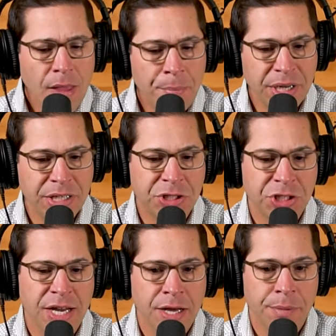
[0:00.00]
But it
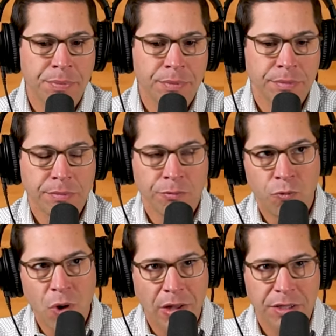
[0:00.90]
shot up
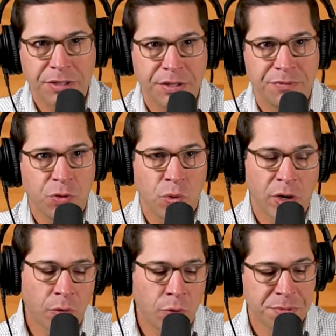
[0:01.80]
relative to
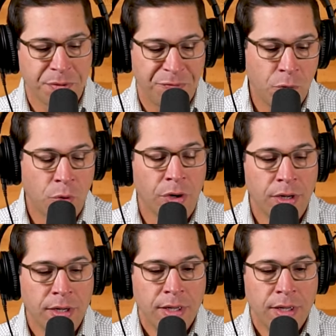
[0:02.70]
where it was before.